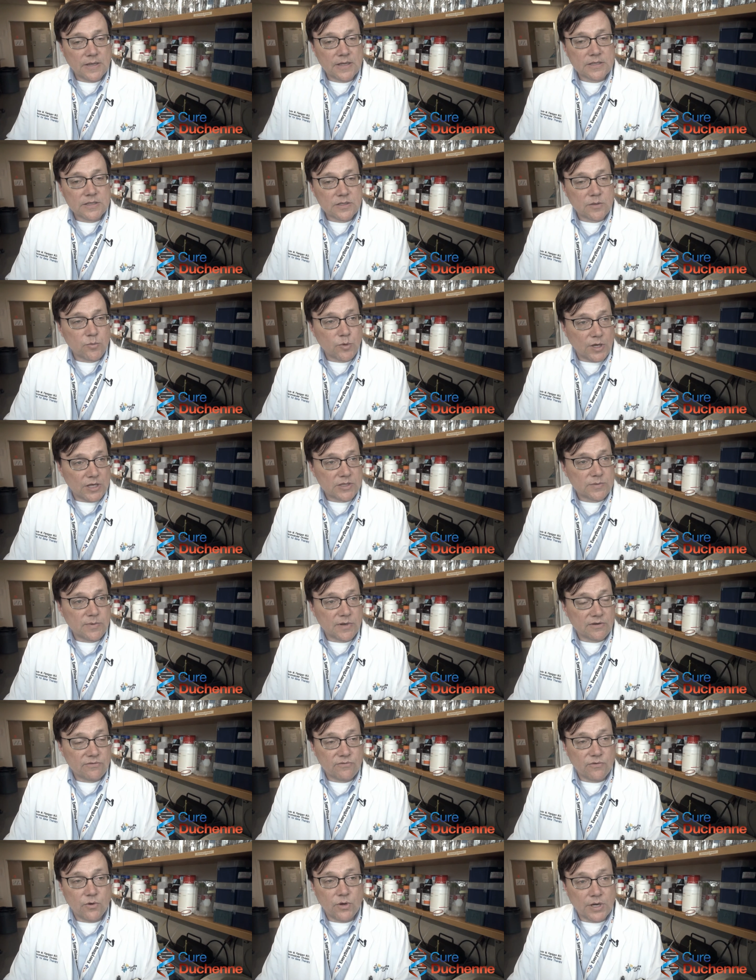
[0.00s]
That's the
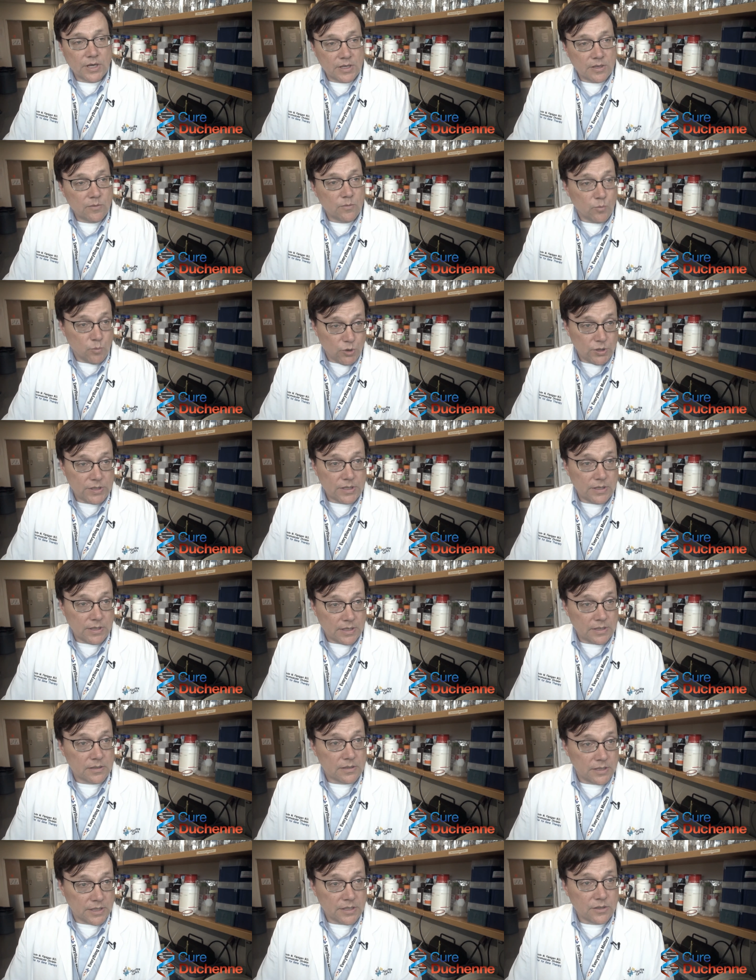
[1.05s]
prospect for it,
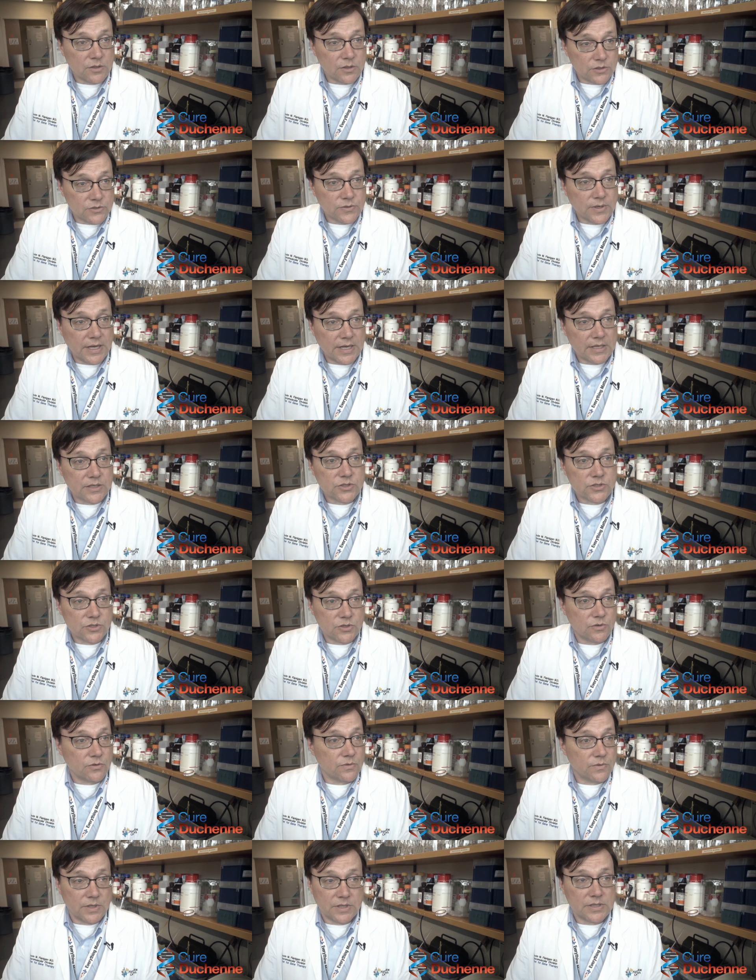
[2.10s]
and clinical trials
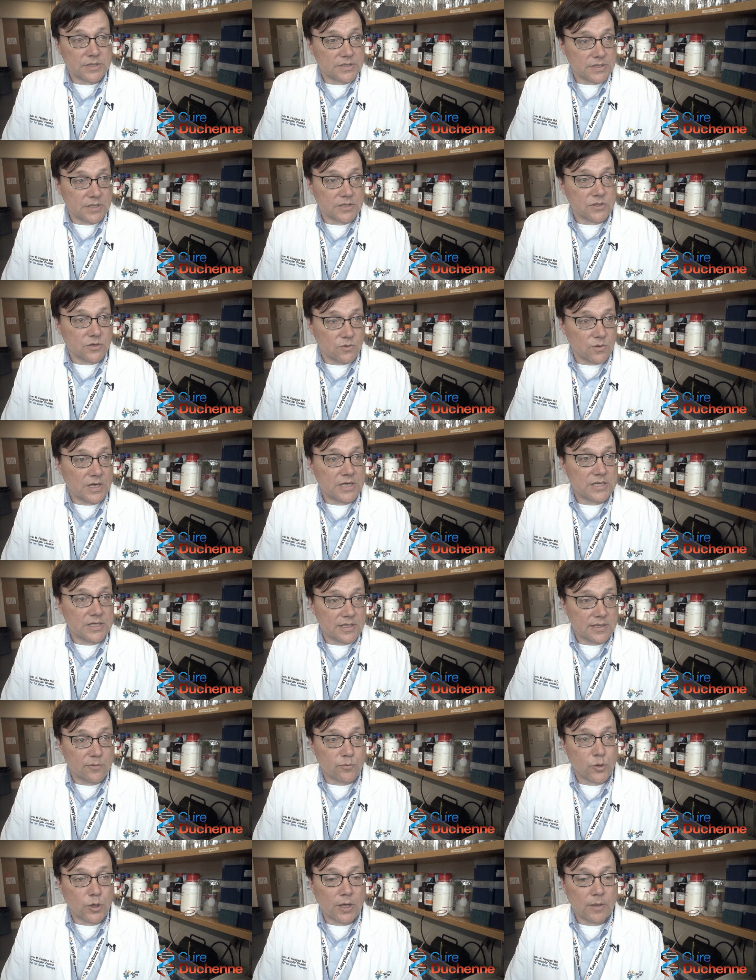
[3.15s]
show that this has a great
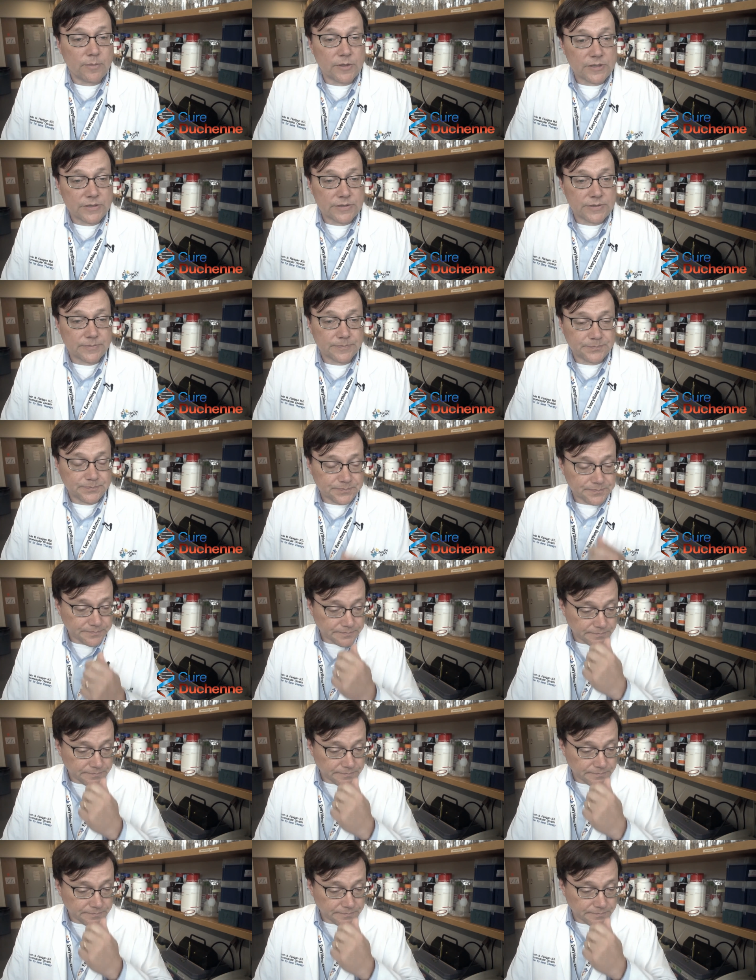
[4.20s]
deal of promise.